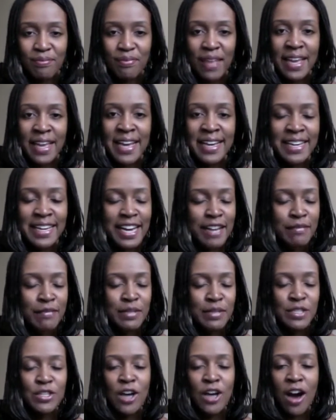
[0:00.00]
And I've
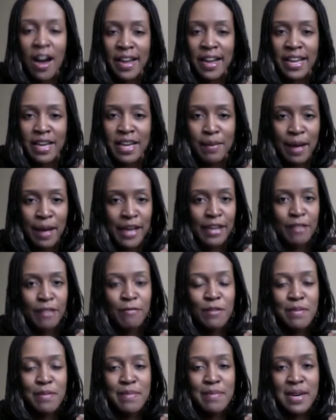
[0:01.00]
been talking about it
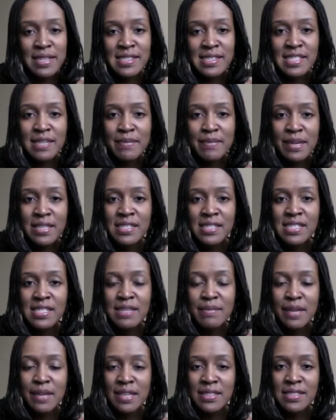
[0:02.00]
for months and months and
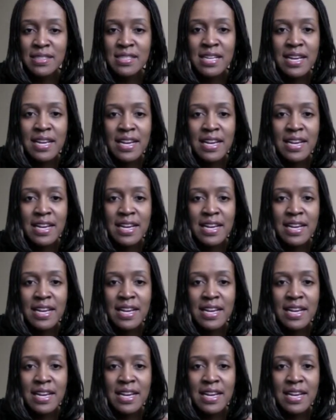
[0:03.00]
months.